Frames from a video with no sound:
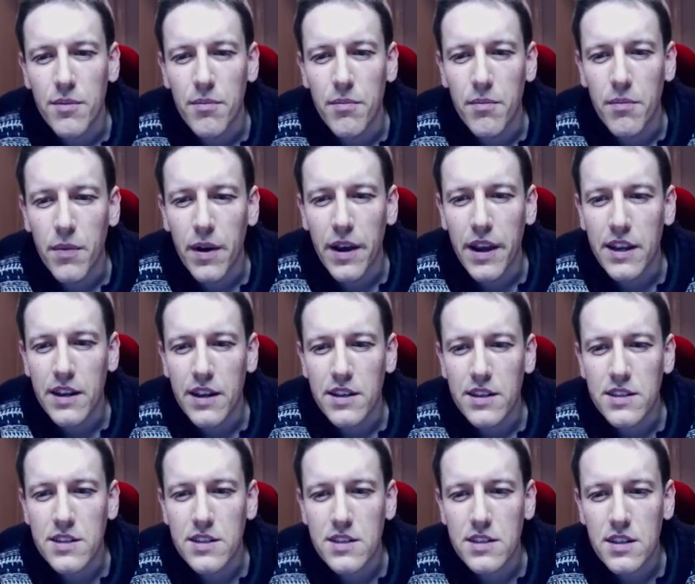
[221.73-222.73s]

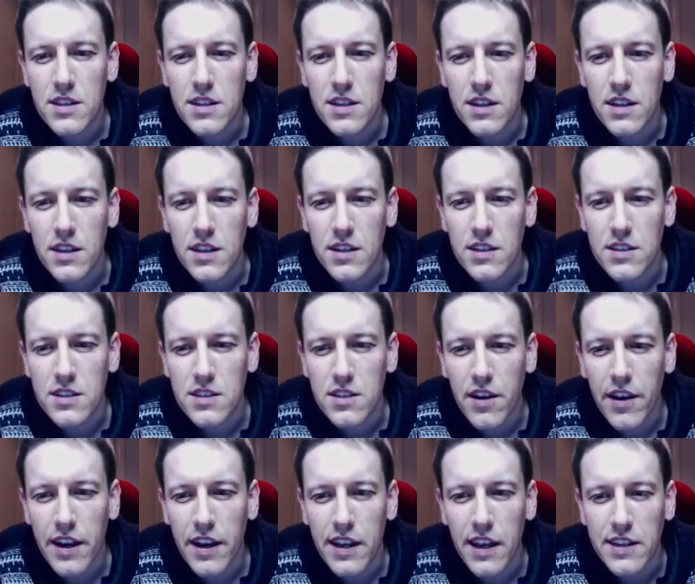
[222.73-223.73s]
minus
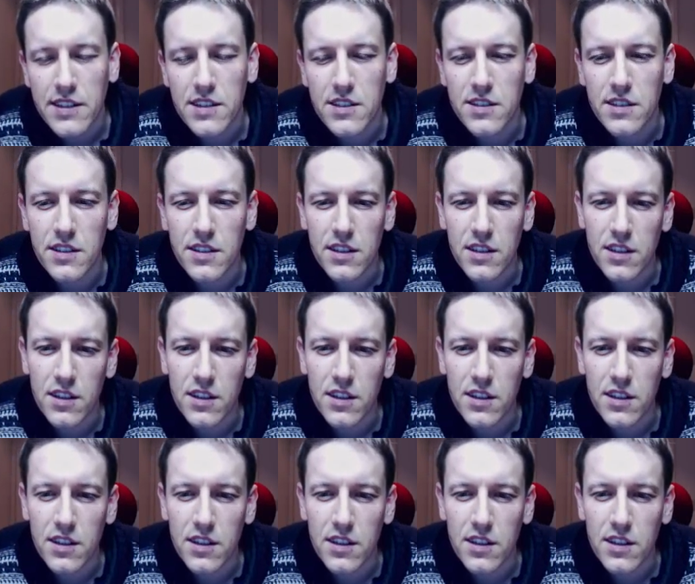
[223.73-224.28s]
sine x is going to